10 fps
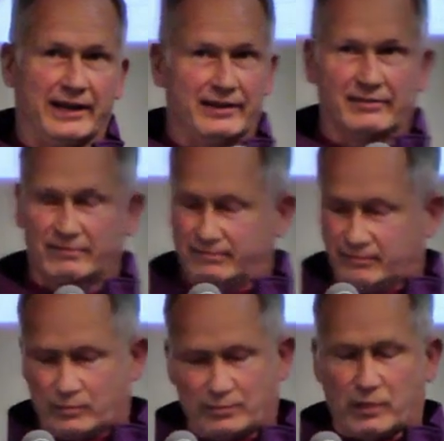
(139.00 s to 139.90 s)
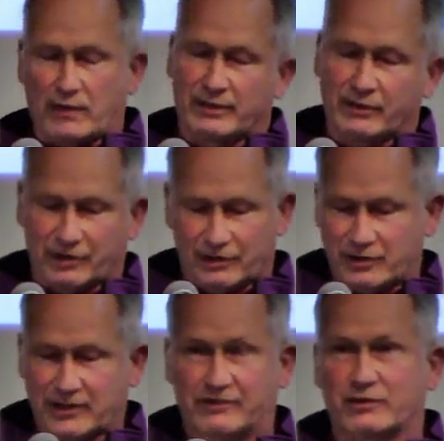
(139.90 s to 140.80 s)
and probably going to
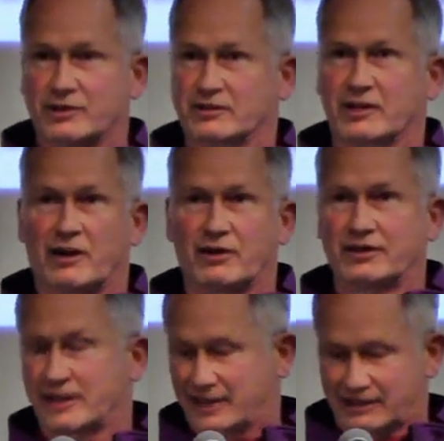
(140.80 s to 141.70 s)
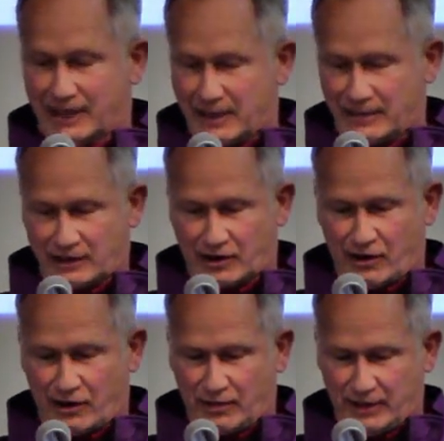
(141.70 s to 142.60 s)
do this for as long as I can climb in the
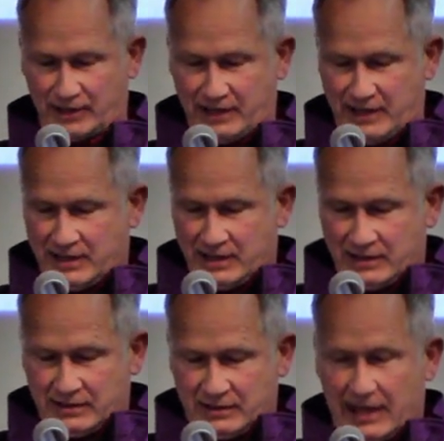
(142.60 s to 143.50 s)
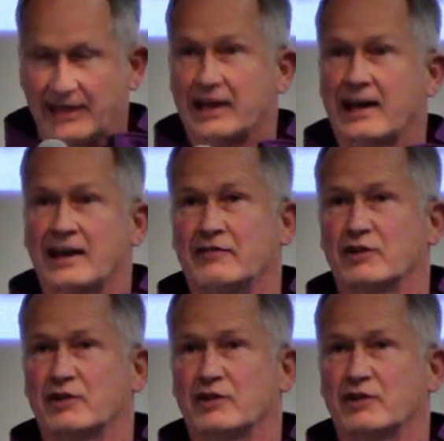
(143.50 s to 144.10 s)
car, but I never